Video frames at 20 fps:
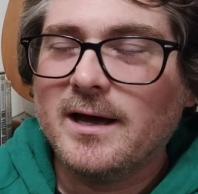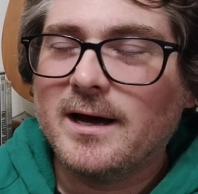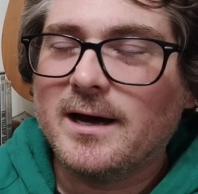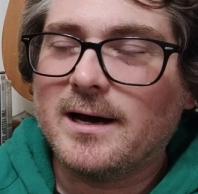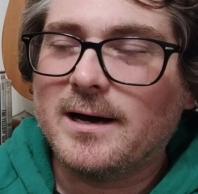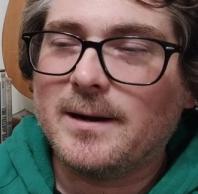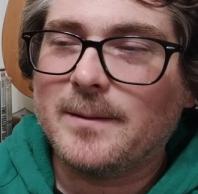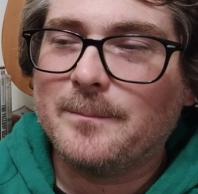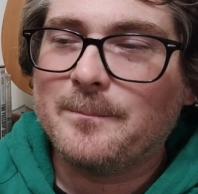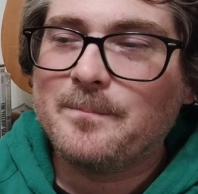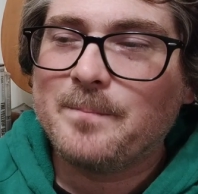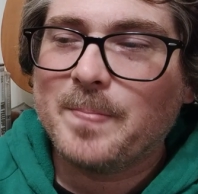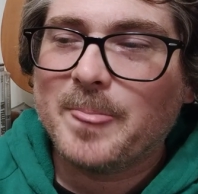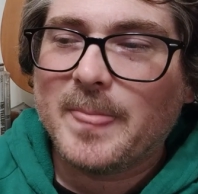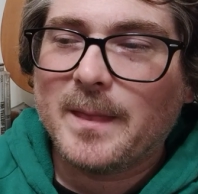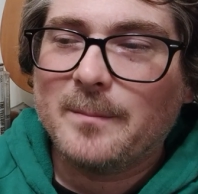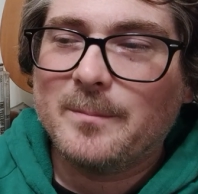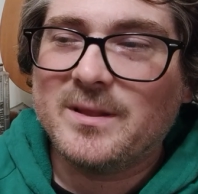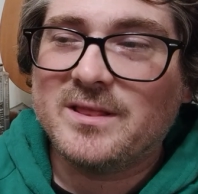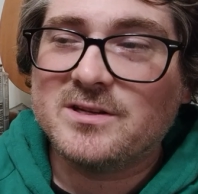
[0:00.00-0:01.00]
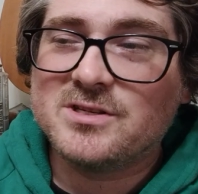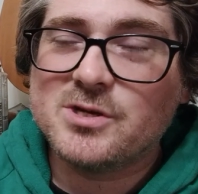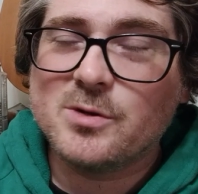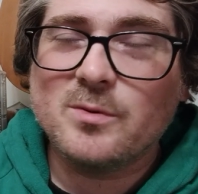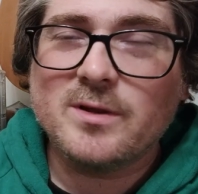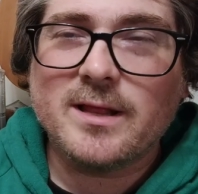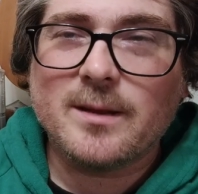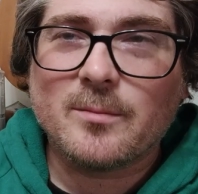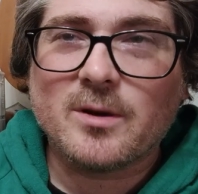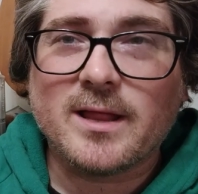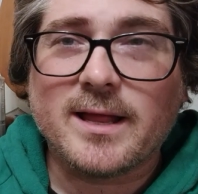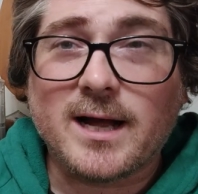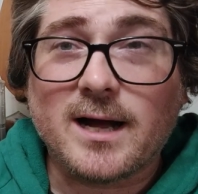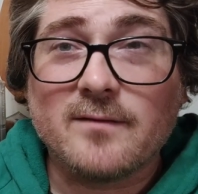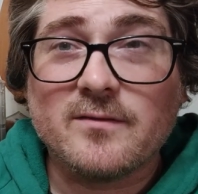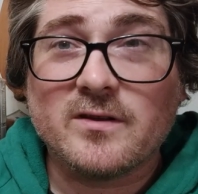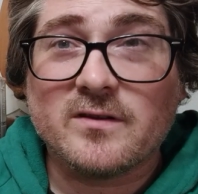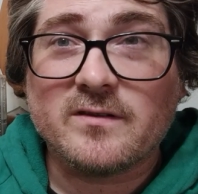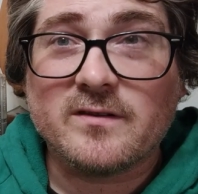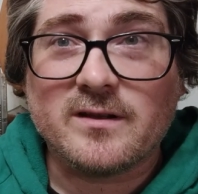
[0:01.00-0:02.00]
But the two of them are like
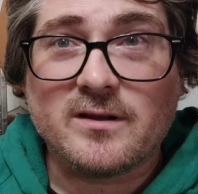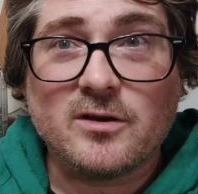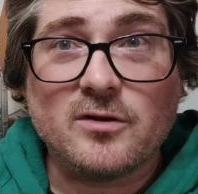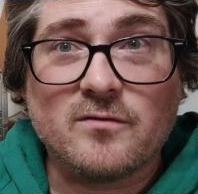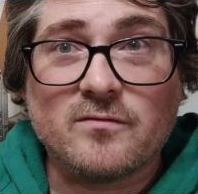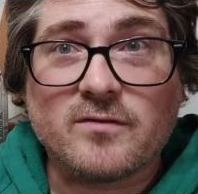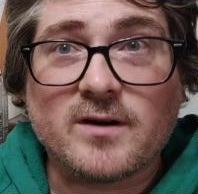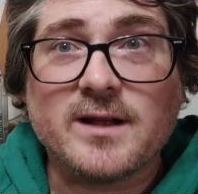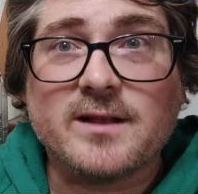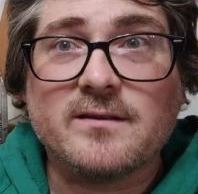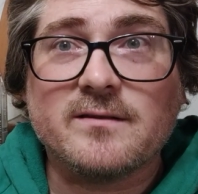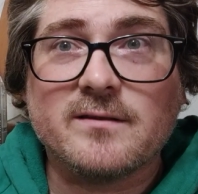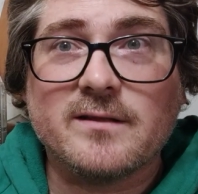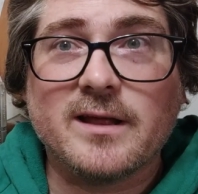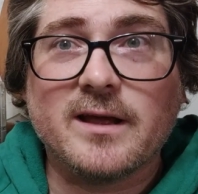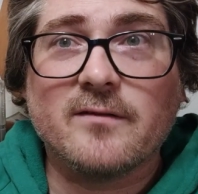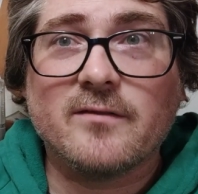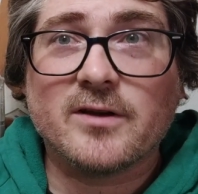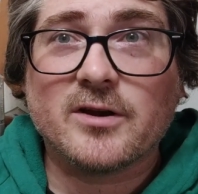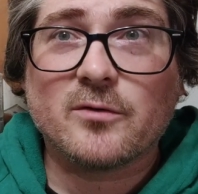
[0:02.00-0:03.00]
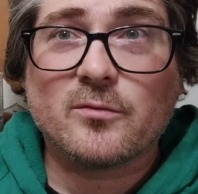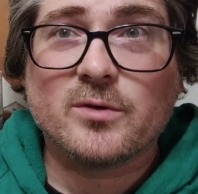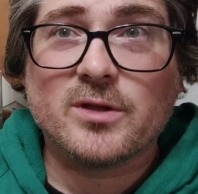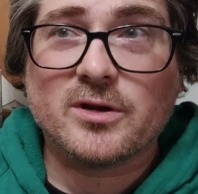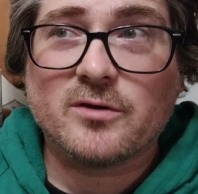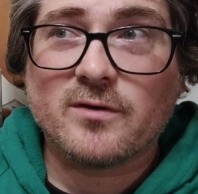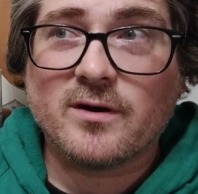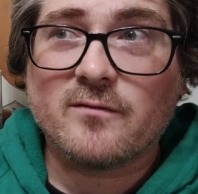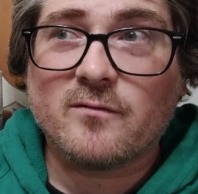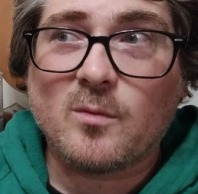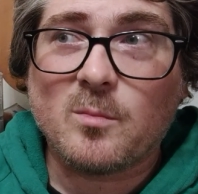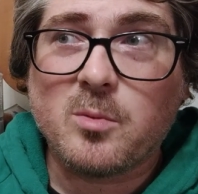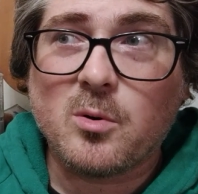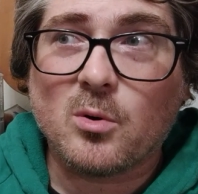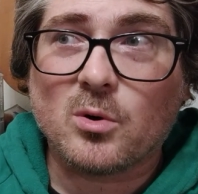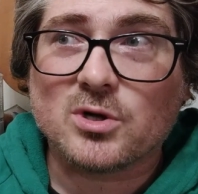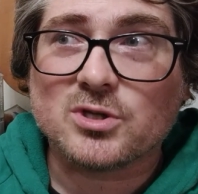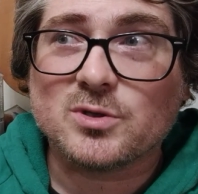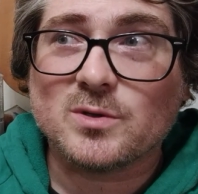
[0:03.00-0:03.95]
obviously good friends, and they have like a really great rapport.